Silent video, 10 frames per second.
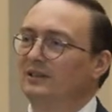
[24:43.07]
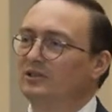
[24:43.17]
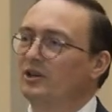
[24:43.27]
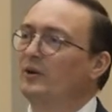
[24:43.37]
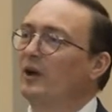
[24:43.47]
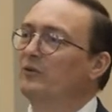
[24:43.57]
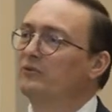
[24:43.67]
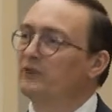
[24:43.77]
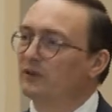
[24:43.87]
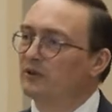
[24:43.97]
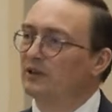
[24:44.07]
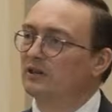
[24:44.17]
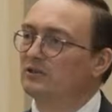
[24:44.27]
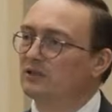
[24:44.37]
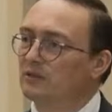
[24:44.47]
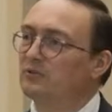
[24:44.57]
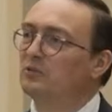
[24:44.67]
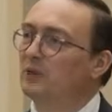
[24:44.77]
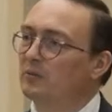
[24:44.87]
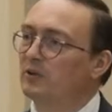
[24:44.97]
Do you know how filthy and sinful
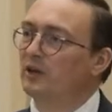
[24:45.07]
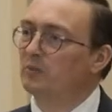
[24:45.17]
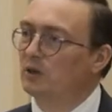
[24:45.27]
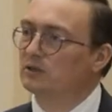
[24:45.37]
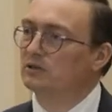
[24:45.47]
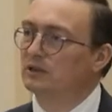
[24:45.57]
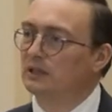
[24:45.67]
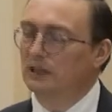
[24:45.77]
my brain was?